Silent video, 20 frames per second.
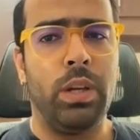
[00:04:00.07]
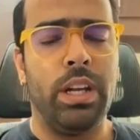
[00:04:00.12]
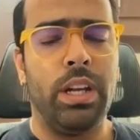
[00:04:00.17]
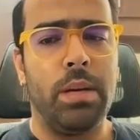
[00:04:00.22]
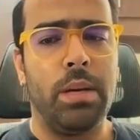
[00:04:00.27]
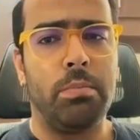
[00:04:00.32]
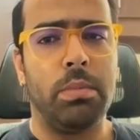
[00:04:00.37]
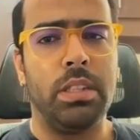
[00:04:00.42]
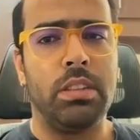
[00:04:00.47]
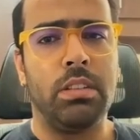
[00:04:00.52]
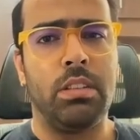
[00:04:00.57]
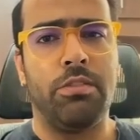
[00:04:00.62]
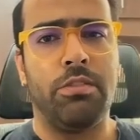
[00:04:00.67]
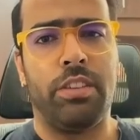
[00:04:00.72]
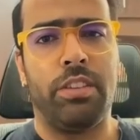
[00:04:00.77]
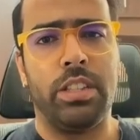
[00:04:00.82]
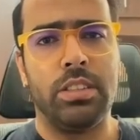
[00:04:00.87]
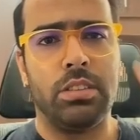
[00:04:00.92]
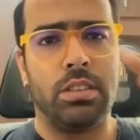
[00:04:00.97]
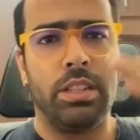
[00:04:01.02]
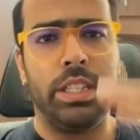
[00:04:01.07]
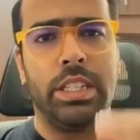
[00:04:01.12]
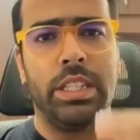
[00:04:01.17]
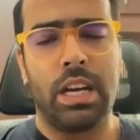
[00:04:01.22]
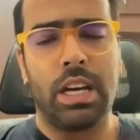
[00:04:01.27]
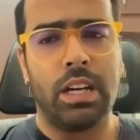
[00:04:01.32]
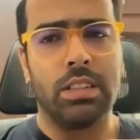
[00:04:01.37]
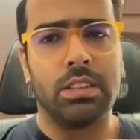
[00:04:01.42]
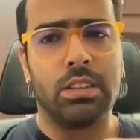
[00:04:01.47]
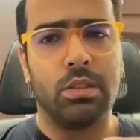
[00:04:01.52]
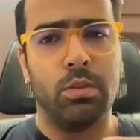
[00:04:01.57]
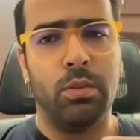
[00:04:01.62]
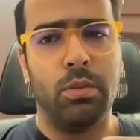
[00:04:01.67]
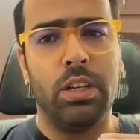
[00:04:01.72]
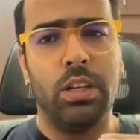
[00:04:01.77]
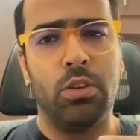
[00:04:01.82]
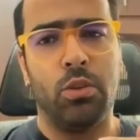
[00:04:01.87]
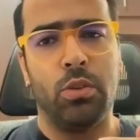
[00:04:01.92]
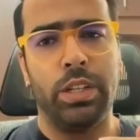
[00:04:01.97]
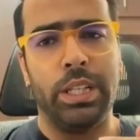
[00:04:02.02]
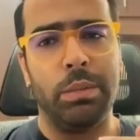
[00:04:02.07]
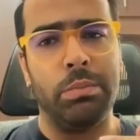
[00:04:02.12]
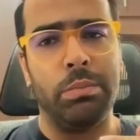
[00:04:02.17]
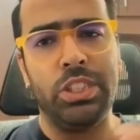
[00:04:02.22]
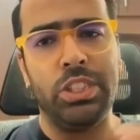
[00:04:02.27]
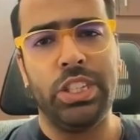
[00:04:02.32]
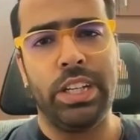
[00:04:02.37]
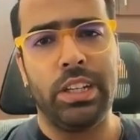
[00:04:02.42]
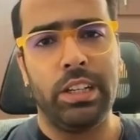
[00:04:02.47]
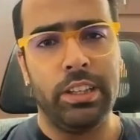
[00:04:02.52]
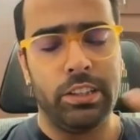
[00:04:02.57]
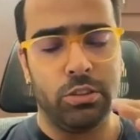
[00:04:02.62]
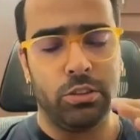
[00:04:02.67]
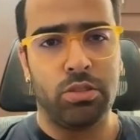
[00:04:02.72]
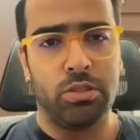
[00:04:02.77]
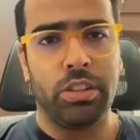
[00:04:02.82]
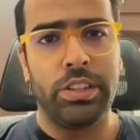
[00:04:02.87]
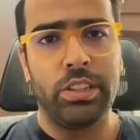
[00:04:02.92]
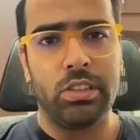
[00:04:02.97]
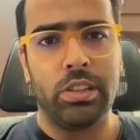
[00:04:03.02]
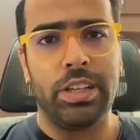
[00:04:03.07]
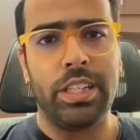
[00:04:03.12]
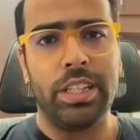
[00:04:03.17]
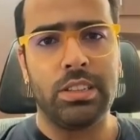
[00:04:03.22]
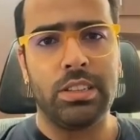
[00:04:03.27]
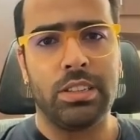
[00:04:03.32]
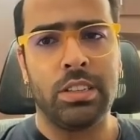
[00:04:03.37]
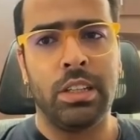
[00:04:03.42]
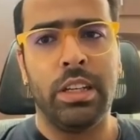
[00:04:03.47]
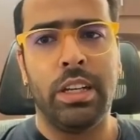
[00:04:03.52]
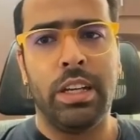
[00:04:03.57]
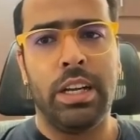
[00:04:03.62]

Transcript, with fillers: will happen, the first 3 tasks will go immediately to 3 threads,